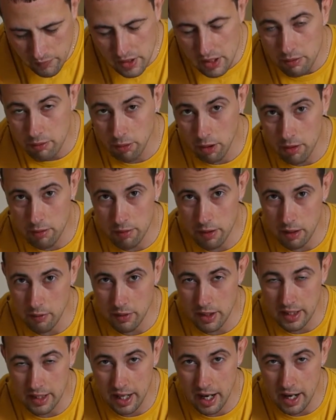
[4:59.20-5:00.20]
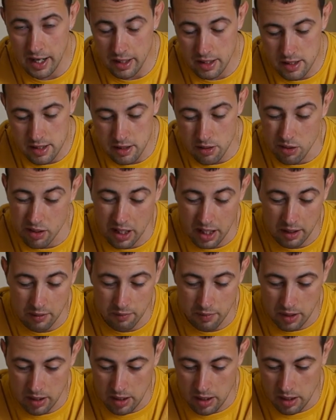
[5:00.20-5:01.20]
Funny thing with cakes, you can
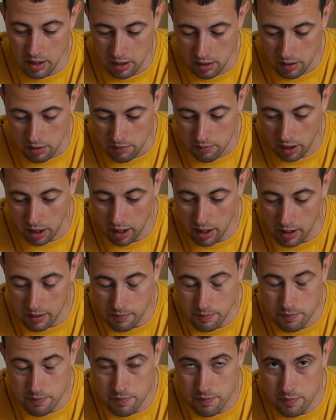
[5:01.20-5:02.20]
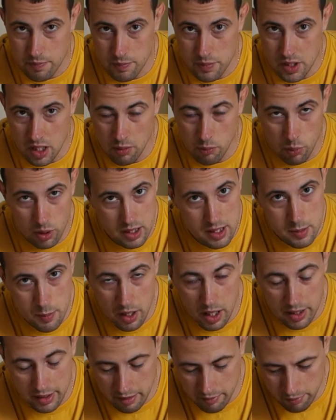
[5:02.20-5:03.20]
somewhat
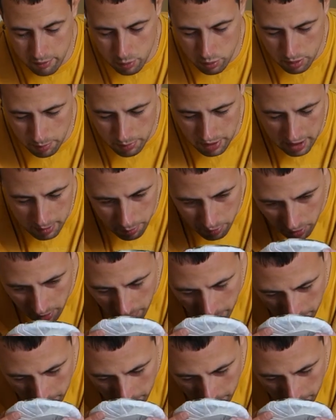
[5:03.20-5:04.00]
smell them through the paper.